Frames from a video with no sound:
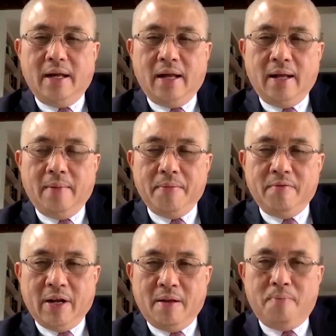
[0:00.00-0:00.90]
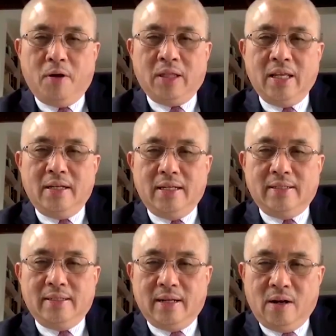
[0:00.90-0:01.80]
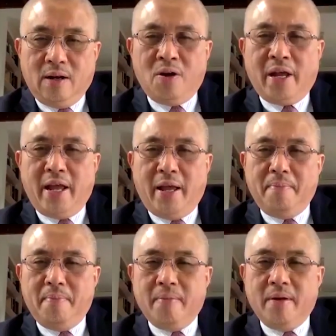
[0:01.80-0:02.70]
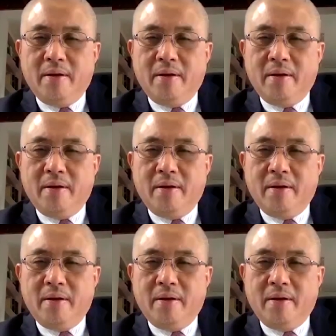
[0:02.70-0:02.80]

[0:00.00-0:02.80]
very important. This is a long game.